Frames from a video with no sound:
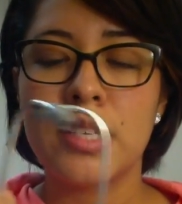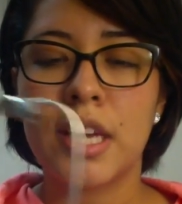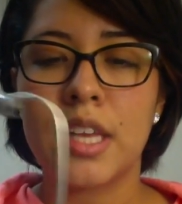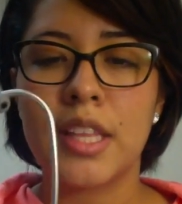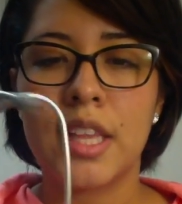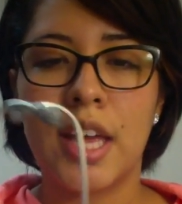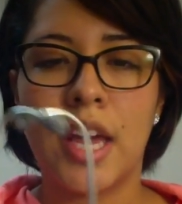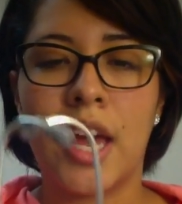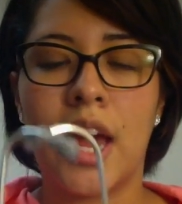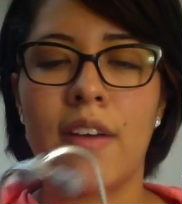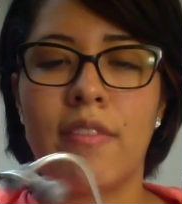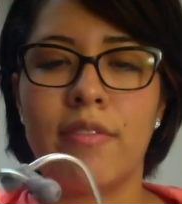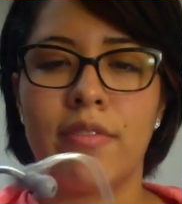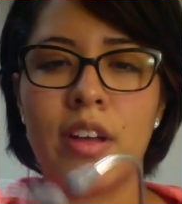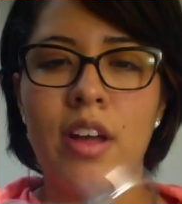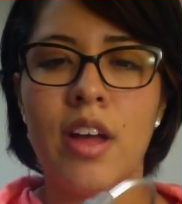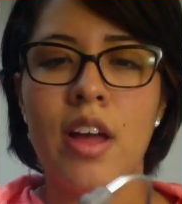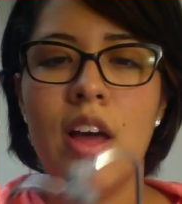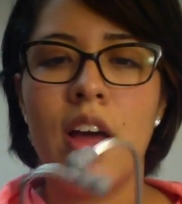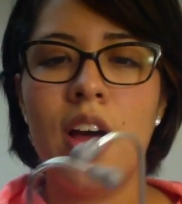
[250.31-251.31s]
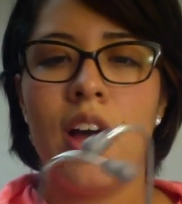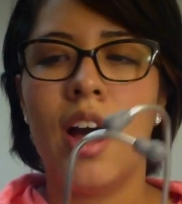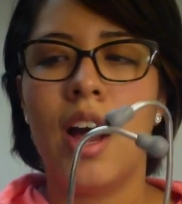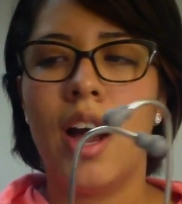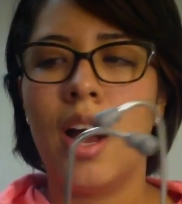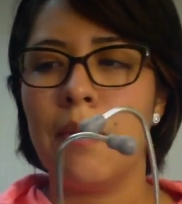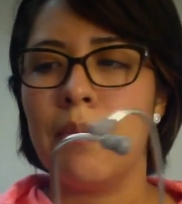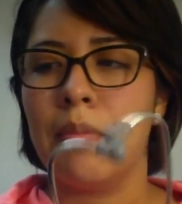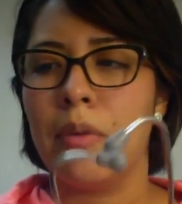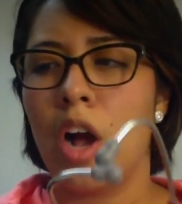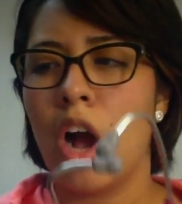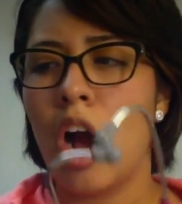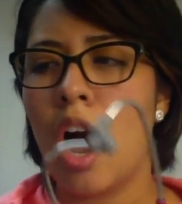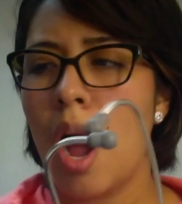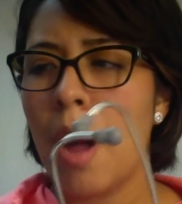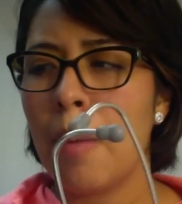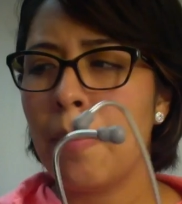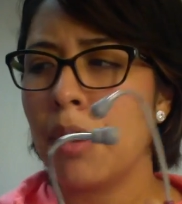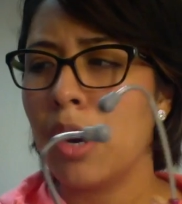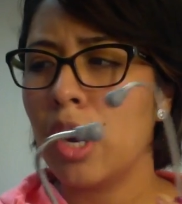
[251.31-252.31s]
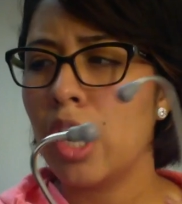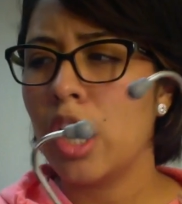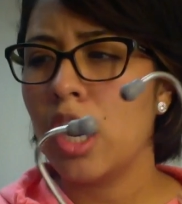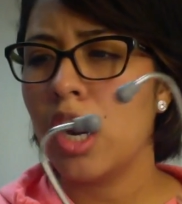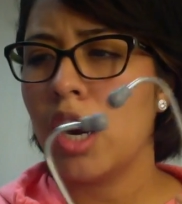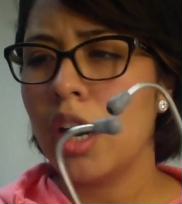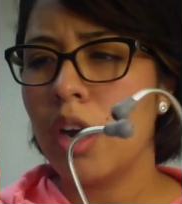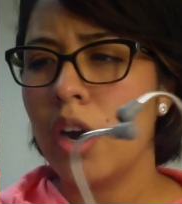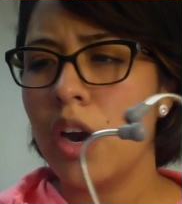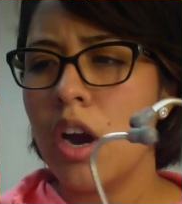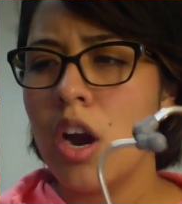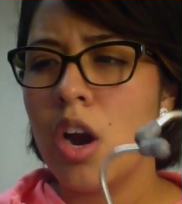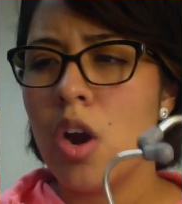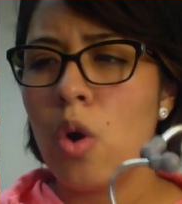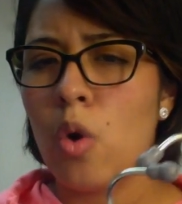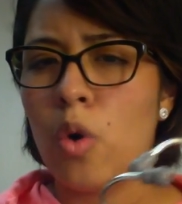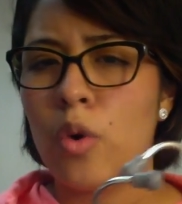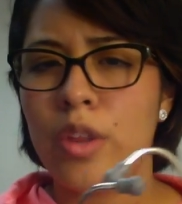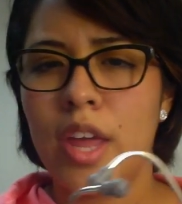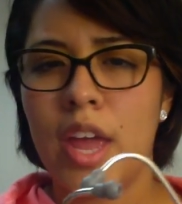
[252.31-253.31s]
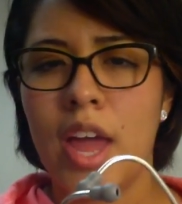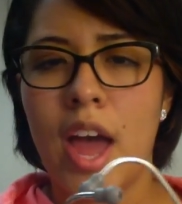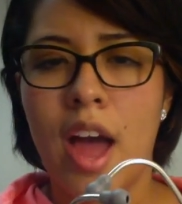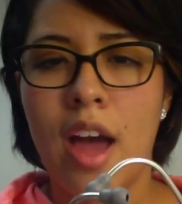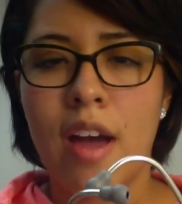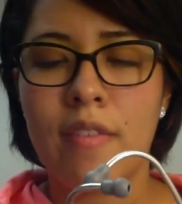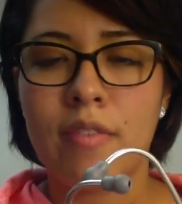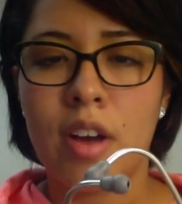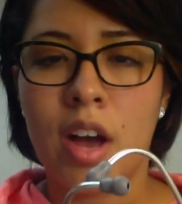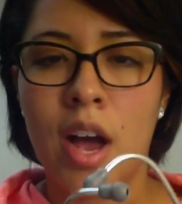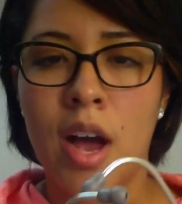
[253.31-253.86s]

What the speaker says: Like they have copper, or they have